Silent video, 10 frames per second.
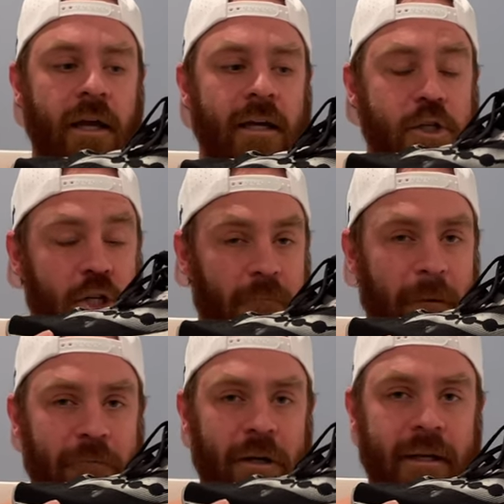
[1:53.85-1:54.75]
it should
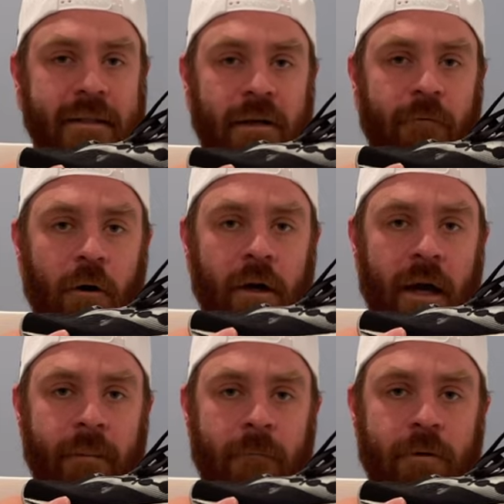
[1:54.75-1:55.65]
be pretty easy for you.
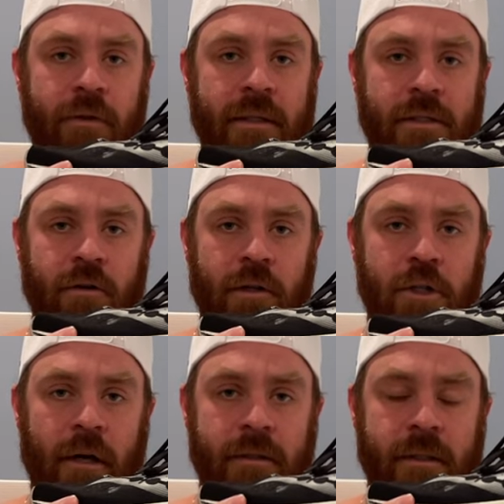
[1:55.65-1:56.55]
I'm gonna put these
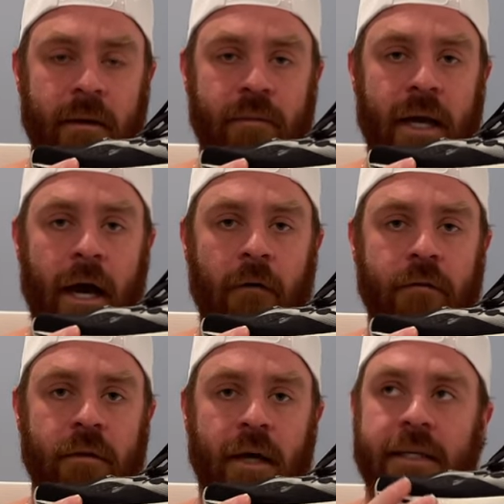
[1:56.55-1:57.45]
screenshots up now
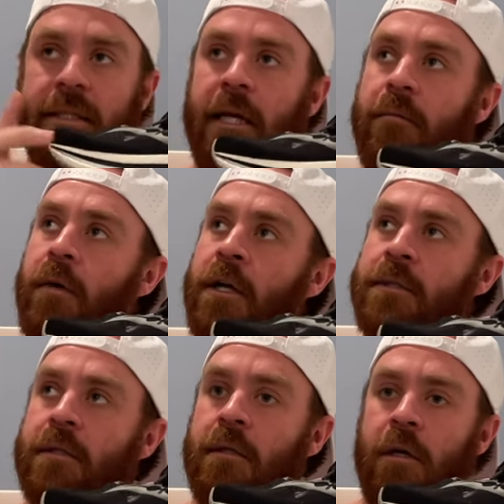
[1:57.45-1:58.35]
from the last eight
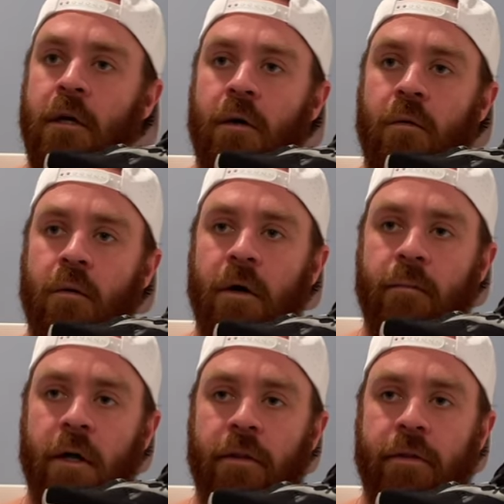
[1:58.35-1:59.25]
months, one
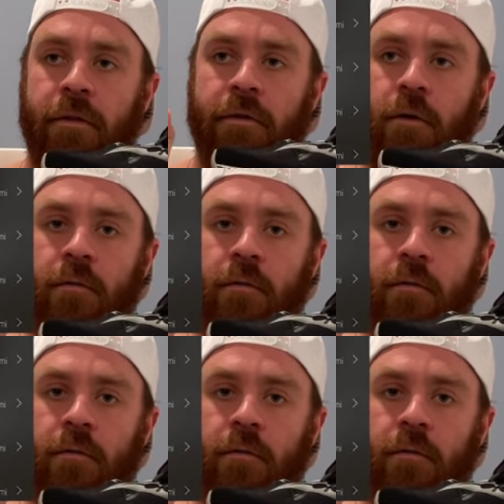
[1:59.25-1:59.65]
month, two